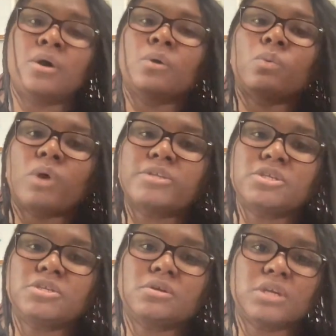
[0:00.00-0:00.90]
What
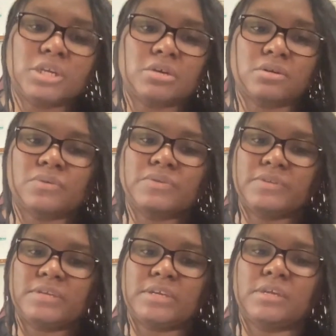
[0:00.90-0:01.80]
do your heroes
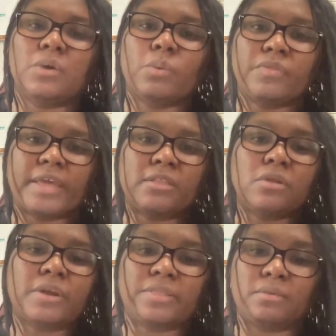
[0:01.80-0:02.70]
see when they
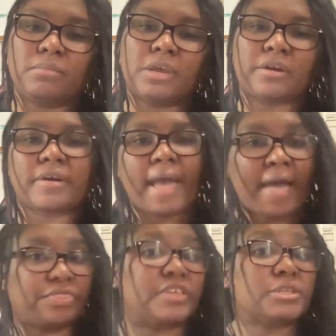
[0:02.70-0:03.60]
look in the mirror
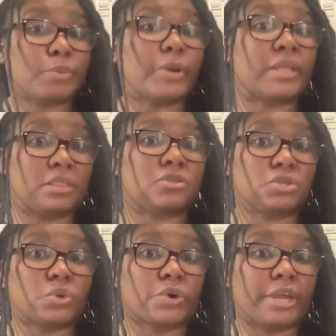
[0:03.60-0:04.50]
at this point in the
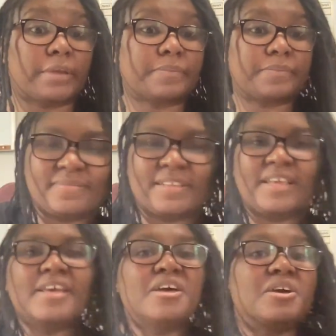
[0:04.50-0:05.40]
story?
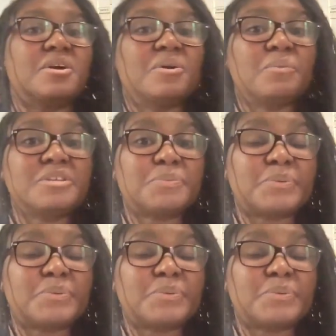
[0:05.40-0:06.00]
Which